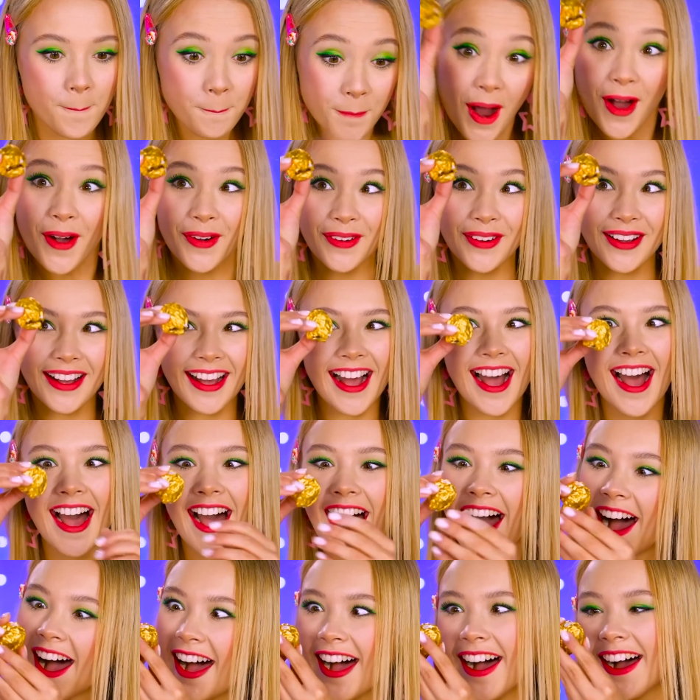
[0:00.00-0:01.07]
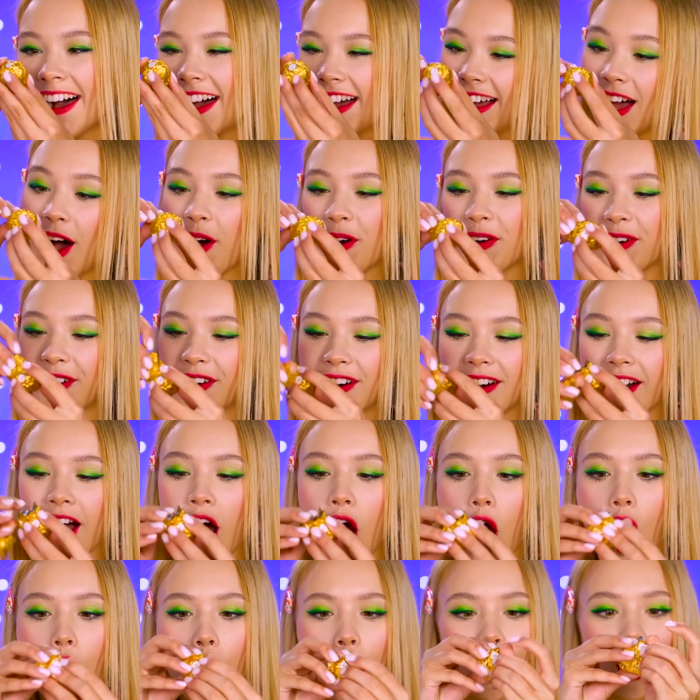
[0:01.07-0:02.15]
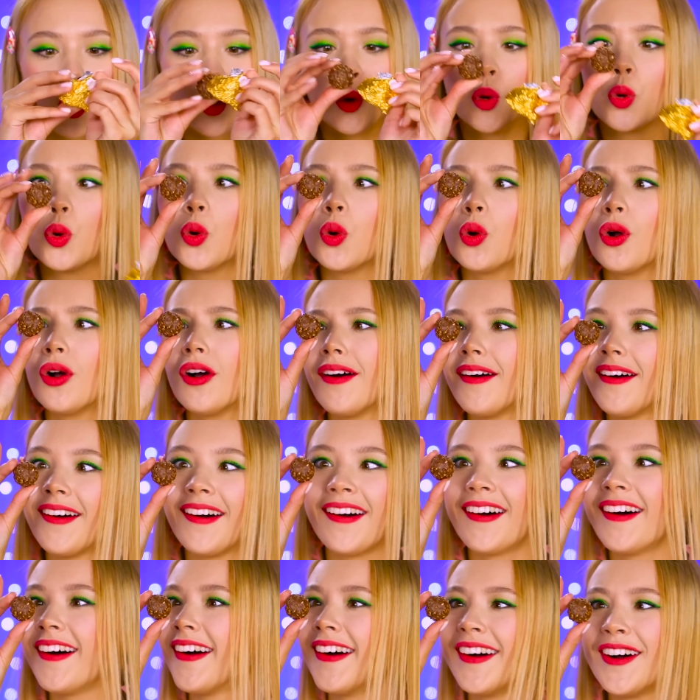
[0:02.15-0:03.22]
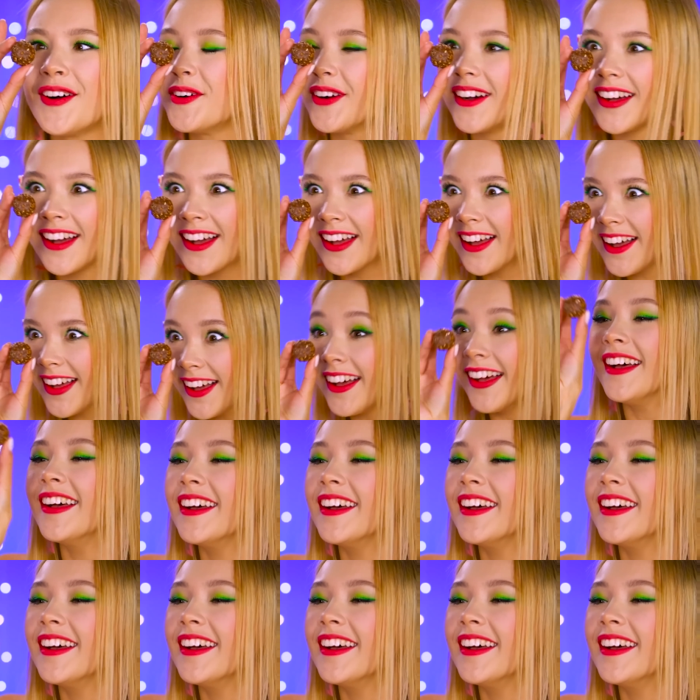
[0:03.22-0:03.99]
got it good. Mm-mm-mm. So